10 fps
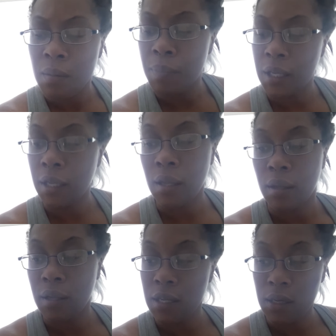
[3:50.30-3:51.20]
but yeah,
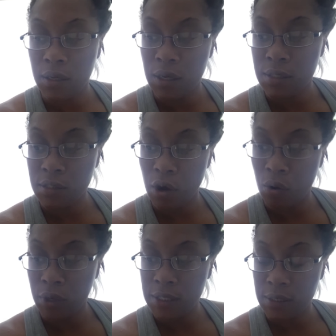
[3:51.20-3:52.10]
he his
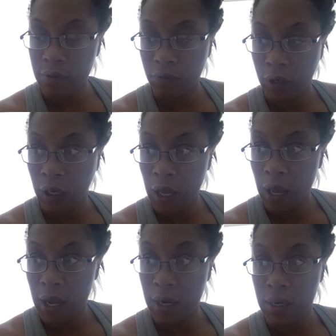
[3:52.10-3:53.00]
tone is different,
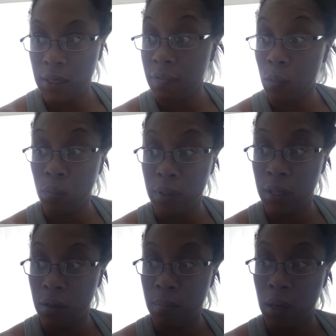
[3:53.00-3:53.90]
and even with
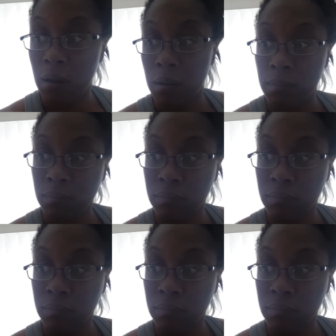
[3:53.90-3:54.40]
him um,